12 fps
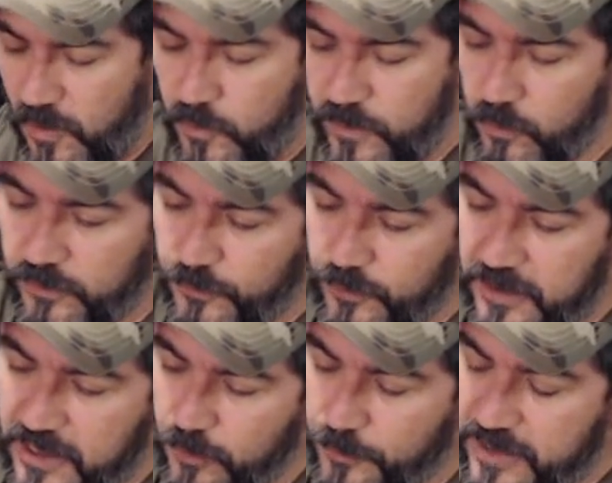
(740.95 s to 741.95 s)
We were doing
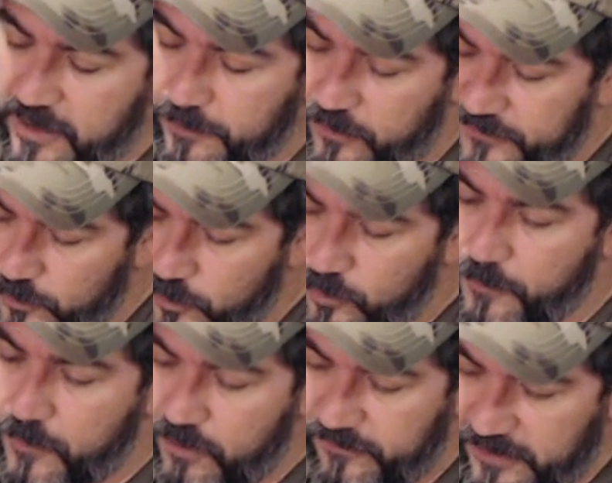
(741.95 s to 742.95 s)
an intermediate move. So we were
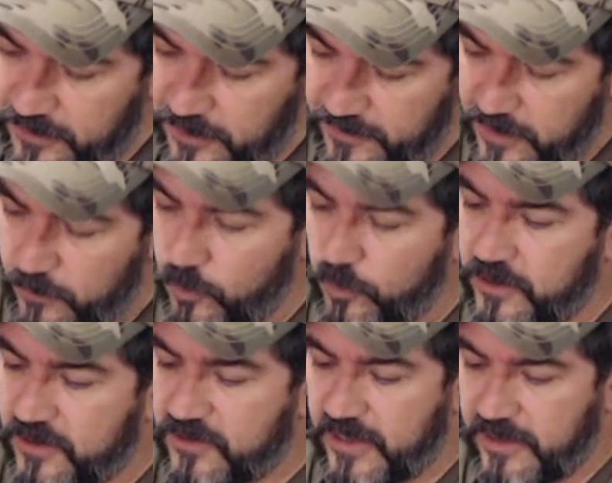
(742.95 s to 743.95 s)
moving, and then we were
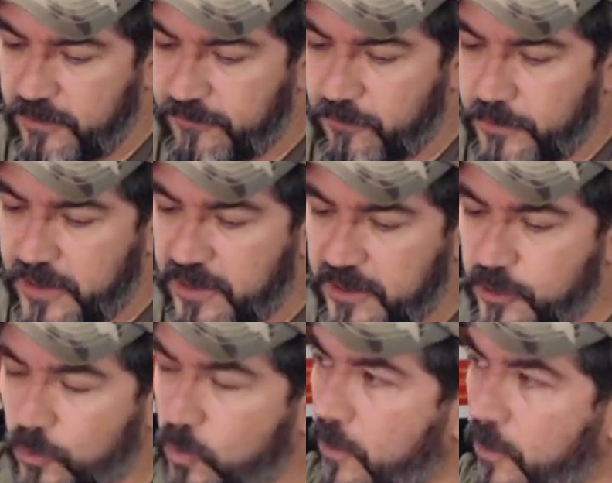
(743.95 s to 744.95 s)
going to stay there for about a
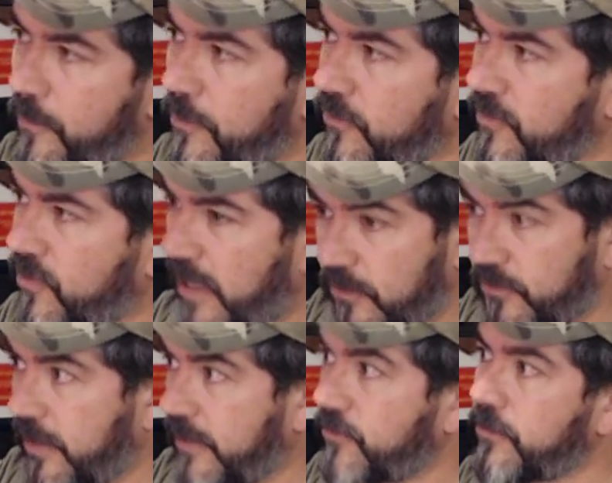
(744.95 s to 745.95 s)
year while we built this house,
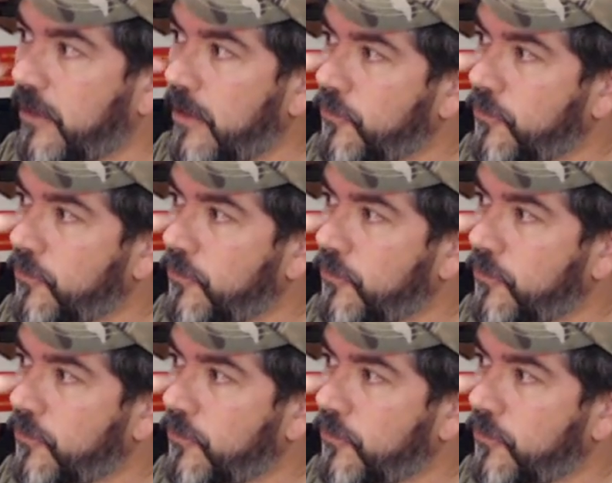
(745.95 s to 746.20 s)
actually.